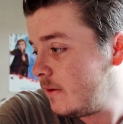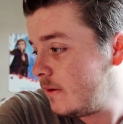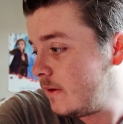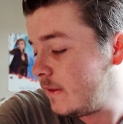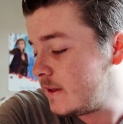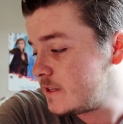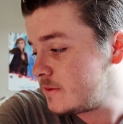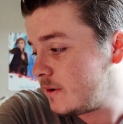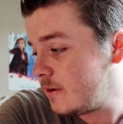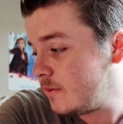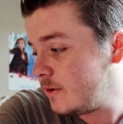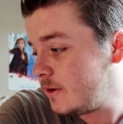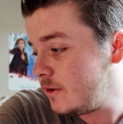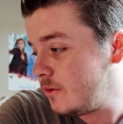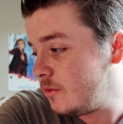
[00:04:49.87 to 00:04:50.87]
And that's why
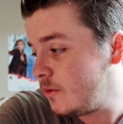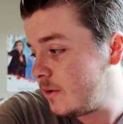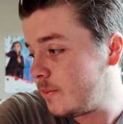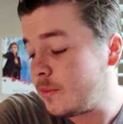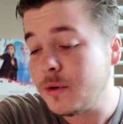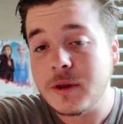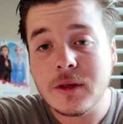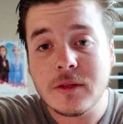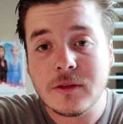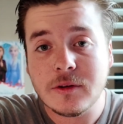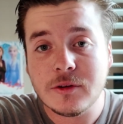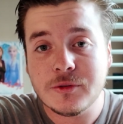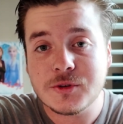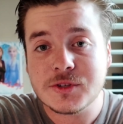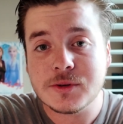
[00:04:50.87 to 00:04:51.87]
when you breathe and
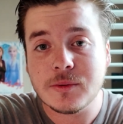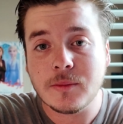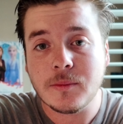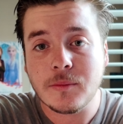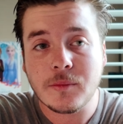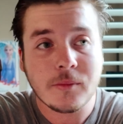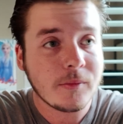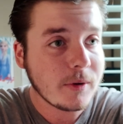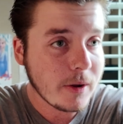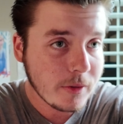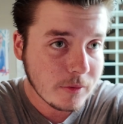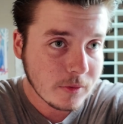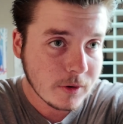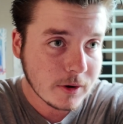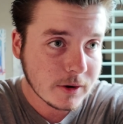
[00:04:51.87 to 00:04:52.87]
do some
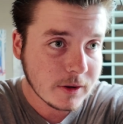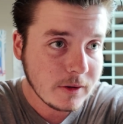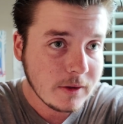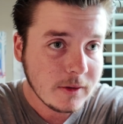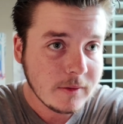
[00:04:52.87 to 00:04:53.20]
breath work,